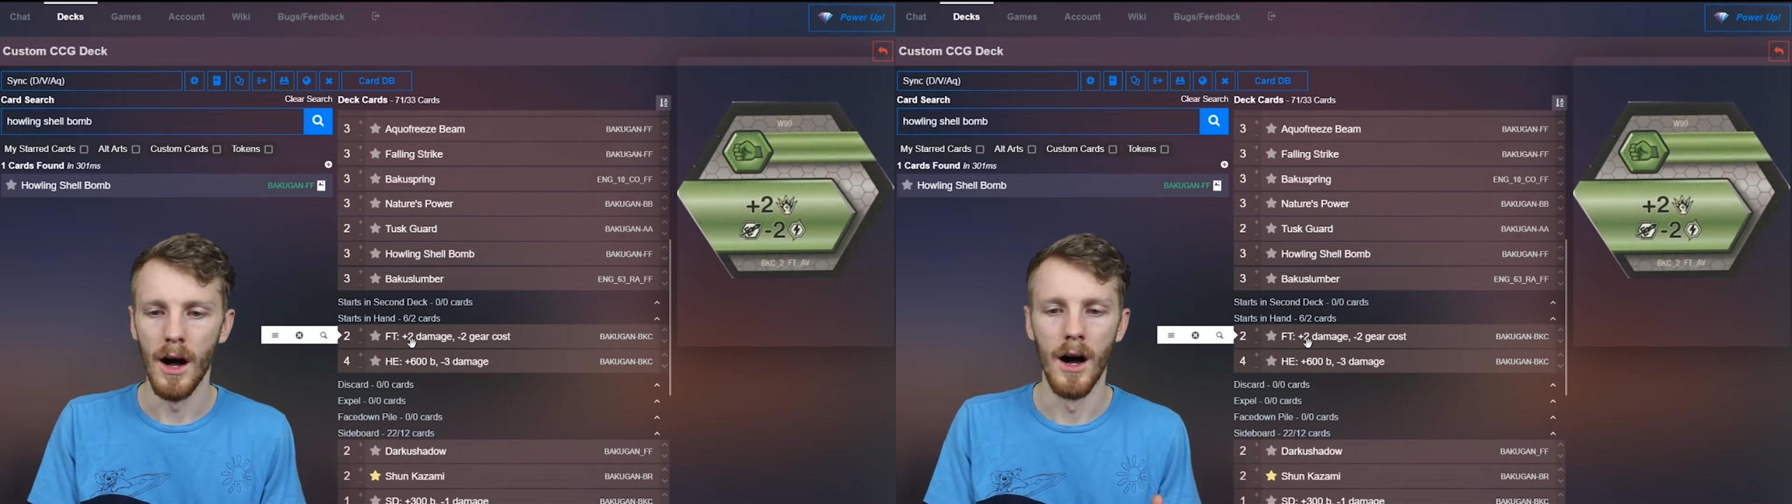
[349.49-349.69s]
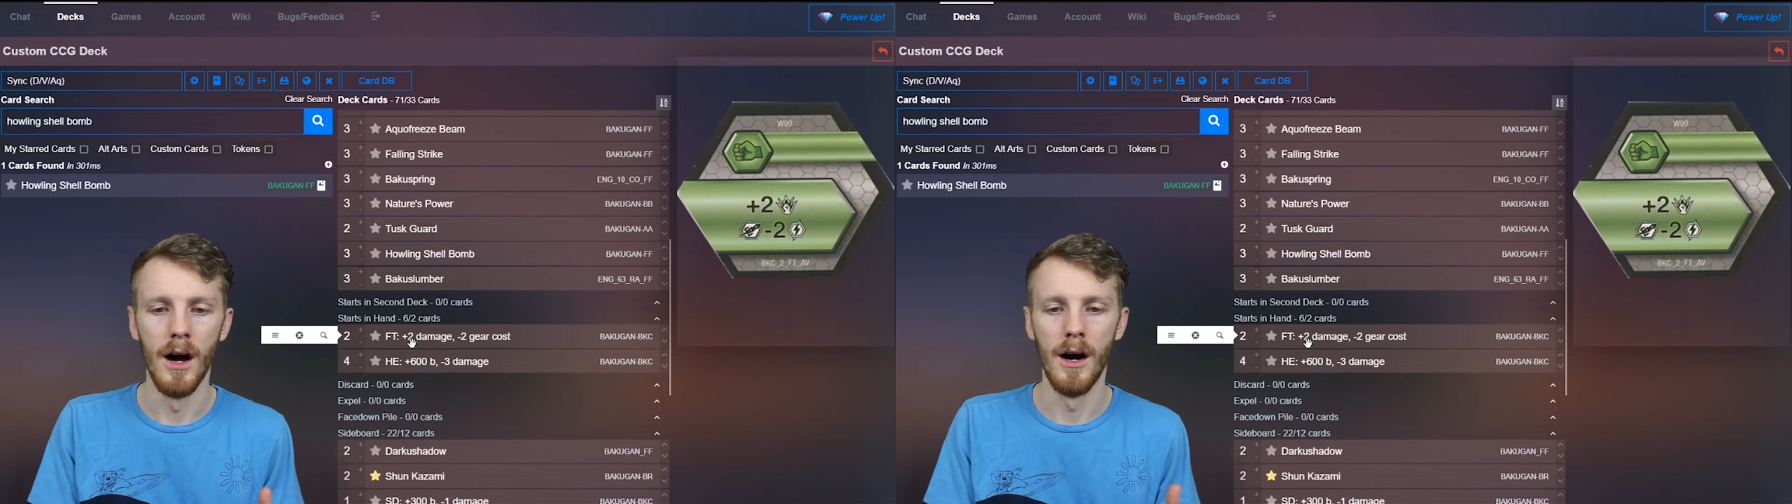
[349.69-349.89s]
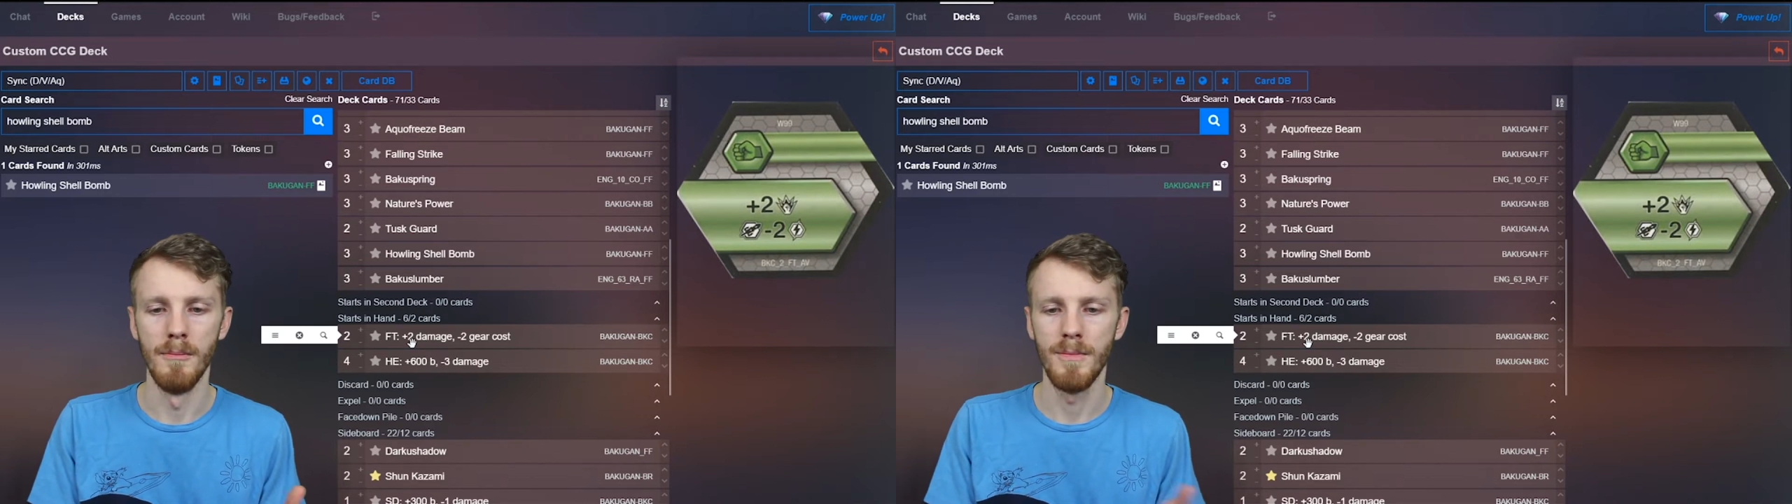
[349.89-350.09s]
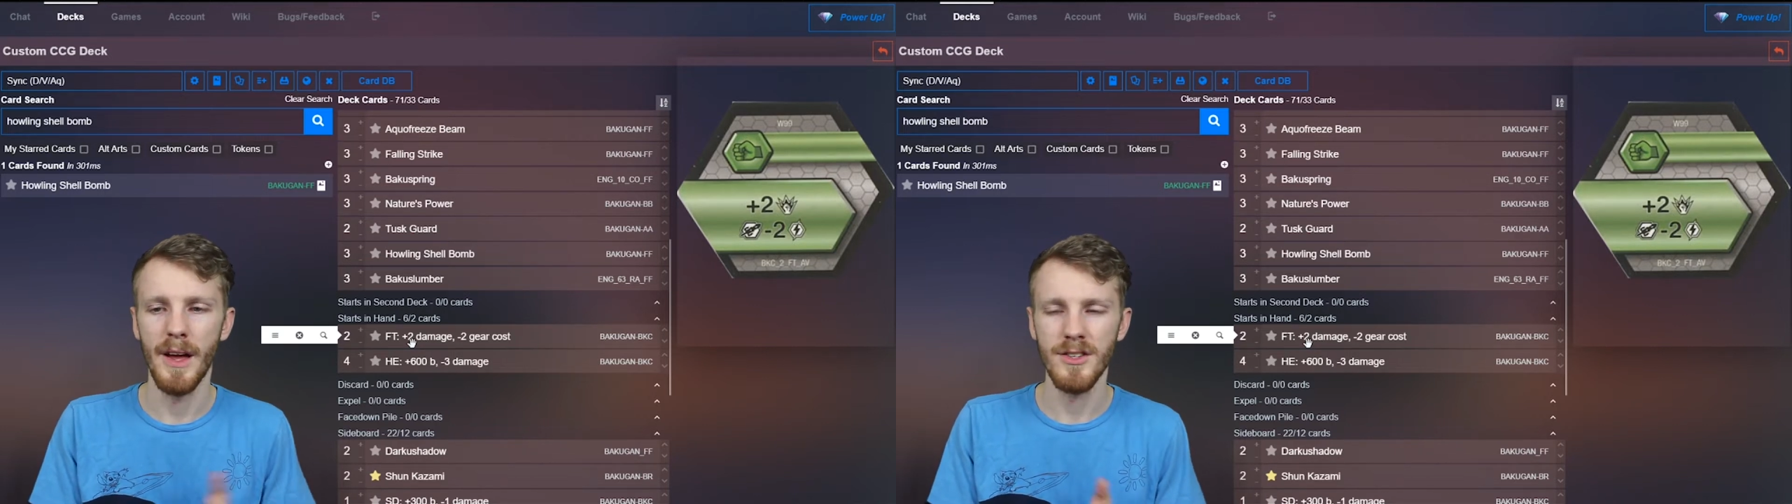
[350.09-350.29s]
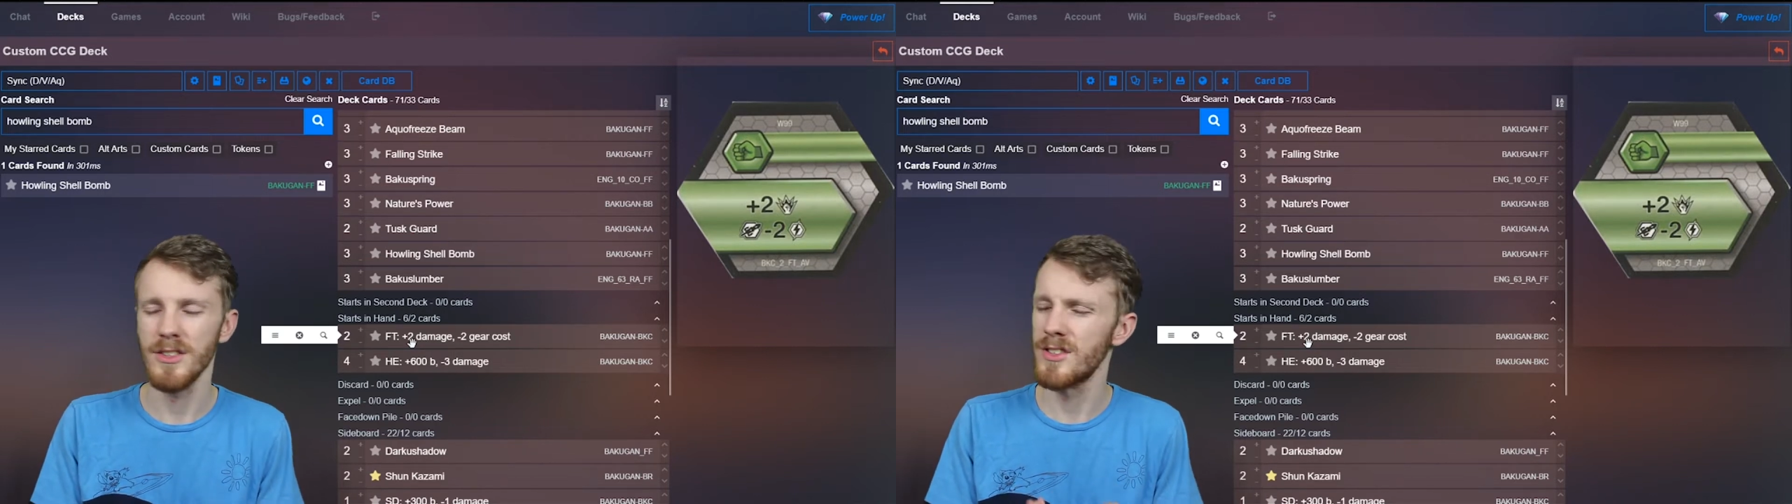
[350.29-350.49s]

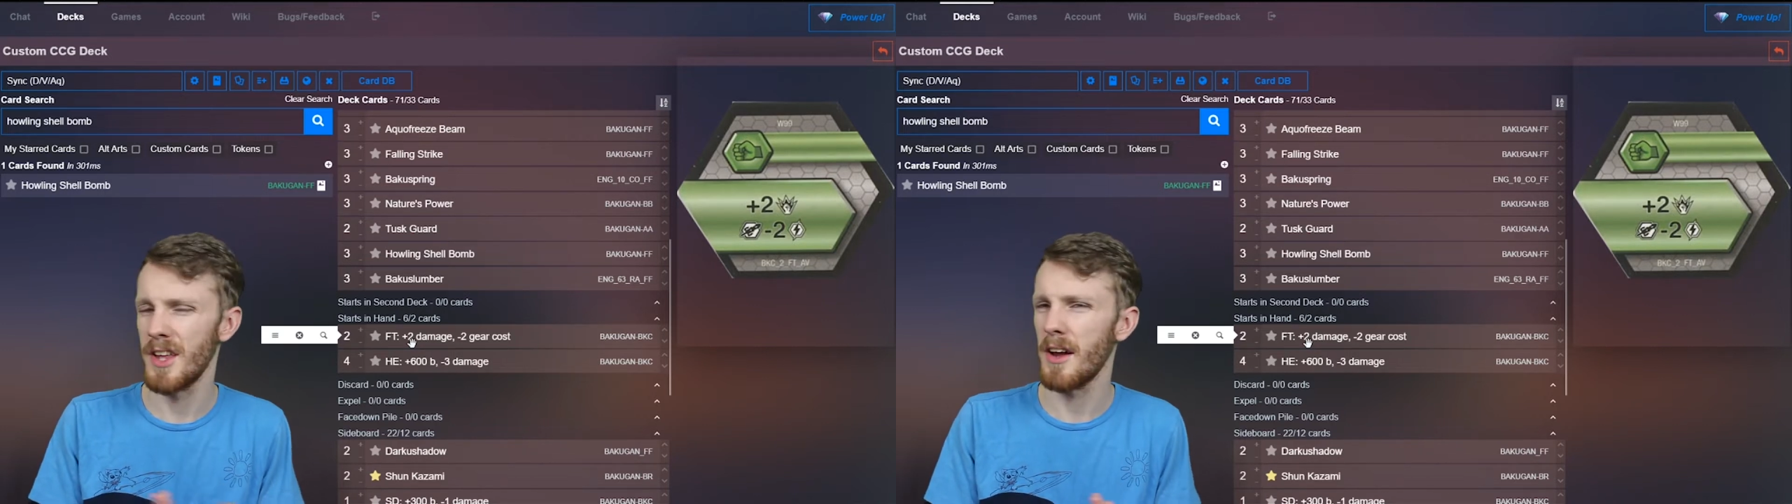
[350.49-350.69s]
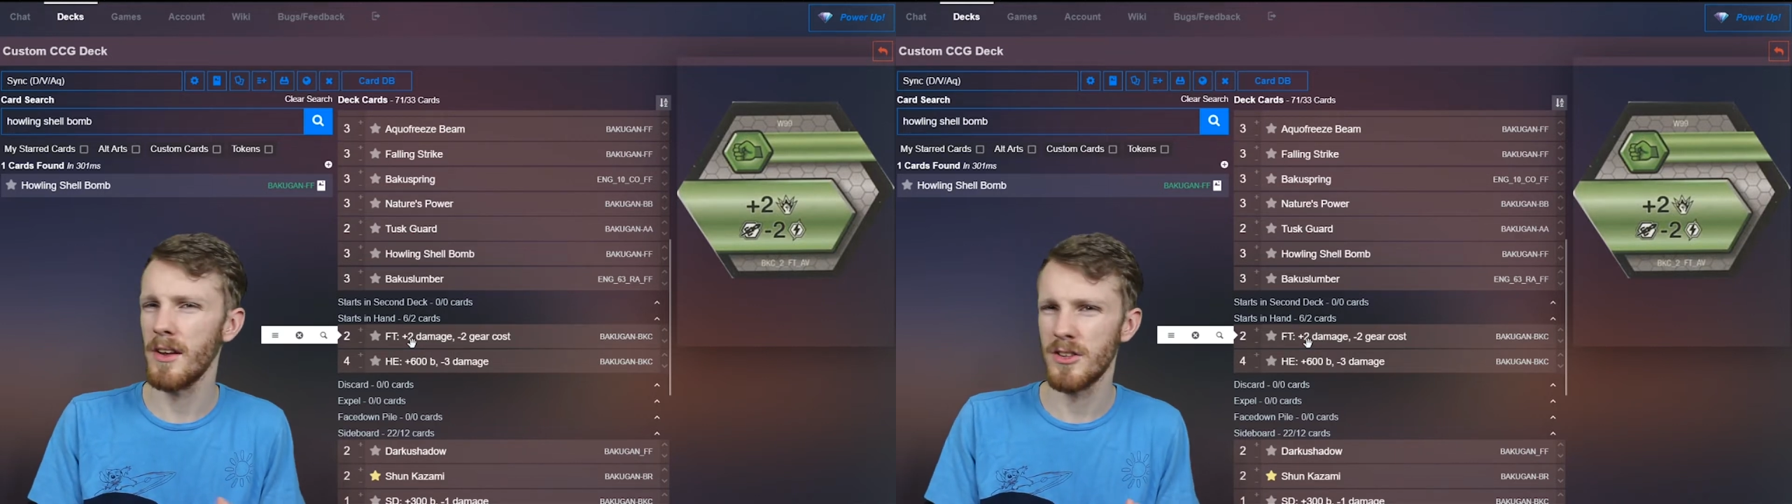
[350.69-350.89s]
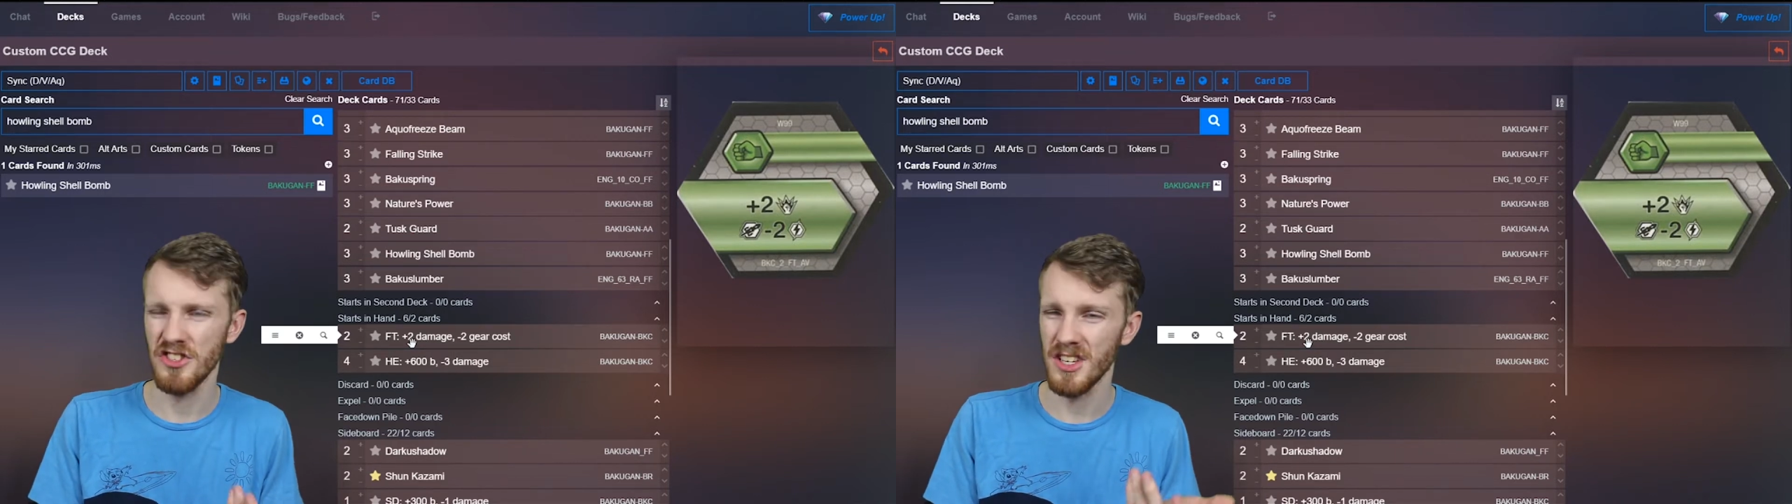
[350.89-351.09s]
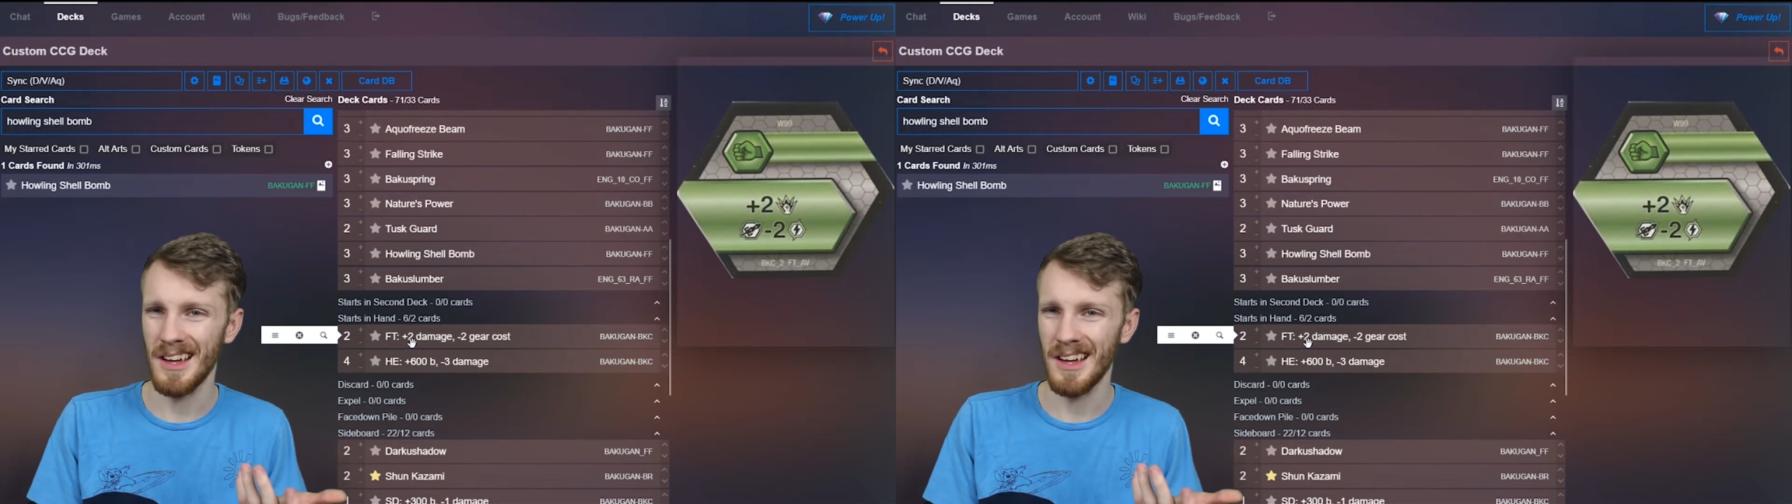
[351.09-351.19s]
That's just there just